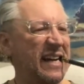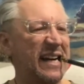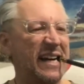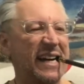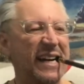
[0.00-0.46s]

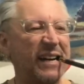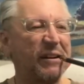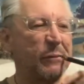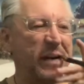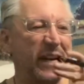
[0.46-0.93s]
I
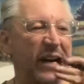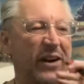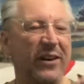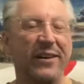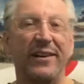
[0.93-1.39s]

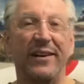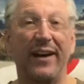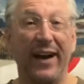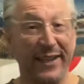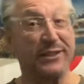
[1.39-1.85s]
swear
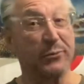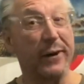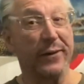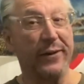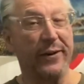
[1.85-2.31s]

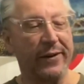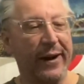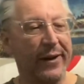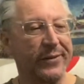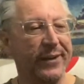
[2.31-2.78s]
they're
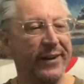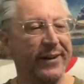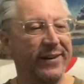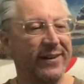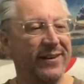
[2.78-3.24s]
out
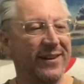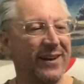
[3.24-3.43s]
there.